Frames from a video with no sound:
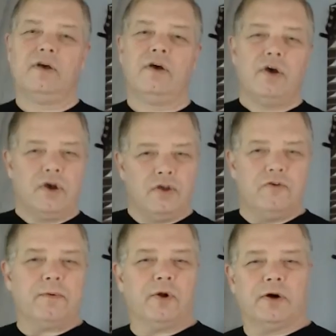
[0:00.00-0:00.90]
You've been
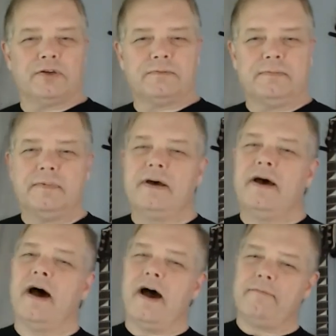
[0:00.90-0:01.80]
awesome. I've
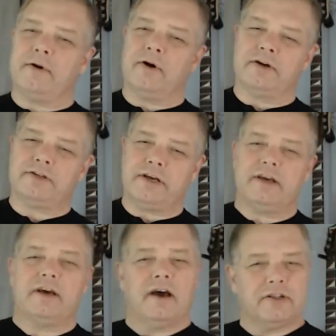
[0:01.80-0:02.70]
been RJ.
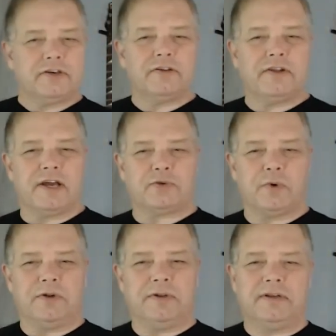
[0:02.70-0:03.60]
Until the next one,
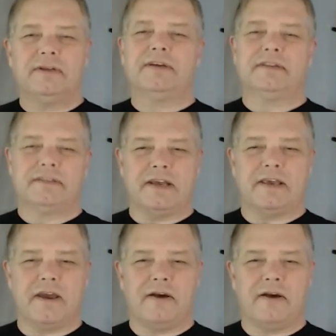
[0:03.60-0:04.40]
take care.